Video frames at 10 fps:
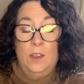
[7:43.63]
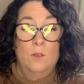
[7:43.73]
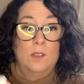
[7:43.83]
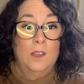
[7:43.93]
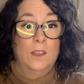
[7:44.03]

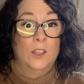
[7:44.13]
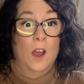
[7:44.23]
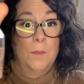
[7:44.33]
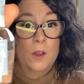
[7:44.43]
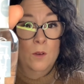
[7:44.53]
used the
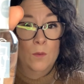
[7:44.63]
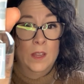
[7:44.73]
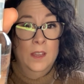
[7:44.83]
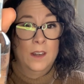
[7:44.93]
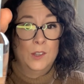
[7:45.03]
top coat with
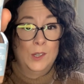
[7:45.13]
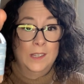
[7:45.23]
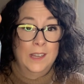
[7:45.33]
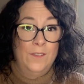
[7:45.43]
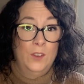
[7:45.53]
it, and as you can
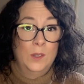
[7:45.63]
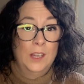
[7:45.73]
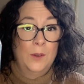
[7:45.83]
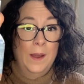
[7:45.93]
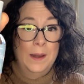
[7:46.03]
see, I've used
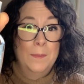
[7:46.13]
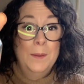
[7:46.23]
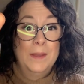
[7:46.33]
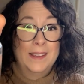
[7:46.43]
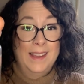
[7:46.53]
it quite a
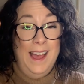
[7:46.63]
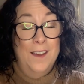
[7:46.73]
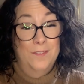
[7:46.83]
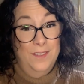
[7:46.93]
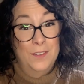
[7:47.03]
bit because I
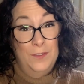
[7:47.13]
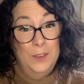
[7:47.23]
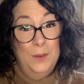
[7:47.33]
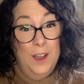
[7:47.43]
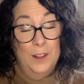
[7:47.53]
have a
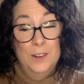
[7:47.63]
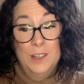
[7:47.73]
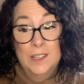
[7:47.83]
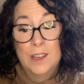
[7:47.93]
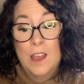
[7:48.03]
few
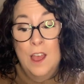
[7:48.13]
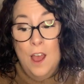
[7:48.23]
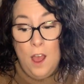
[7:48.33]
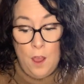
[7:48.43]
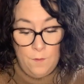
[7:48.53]
colors
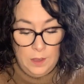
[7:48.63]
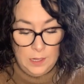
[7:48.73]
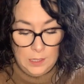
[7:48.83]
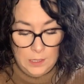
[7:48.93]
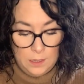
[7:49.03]
of
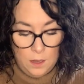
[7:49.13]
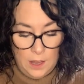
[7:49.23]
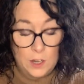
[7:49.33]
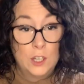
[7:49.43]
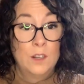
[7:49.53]
this
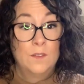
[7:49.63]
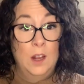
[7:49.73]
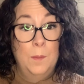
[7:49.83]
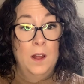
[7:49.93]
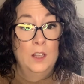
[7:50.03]
collection of
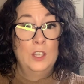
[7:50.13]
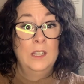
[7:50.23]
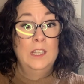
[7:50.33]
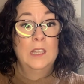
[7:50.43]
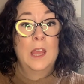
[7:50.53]
nail
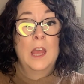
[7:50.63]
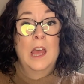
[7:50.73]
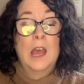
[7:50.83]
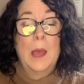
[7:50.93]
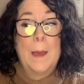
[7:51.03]
polishes.
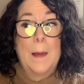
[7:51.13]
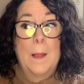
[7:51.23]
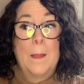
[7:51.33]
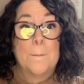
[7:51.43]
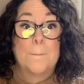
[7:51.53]

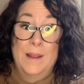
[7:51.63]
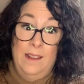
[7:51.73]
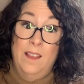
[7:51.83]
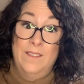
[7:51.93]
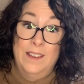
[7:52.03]
But I
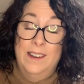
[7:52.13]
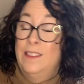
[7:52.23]
love it.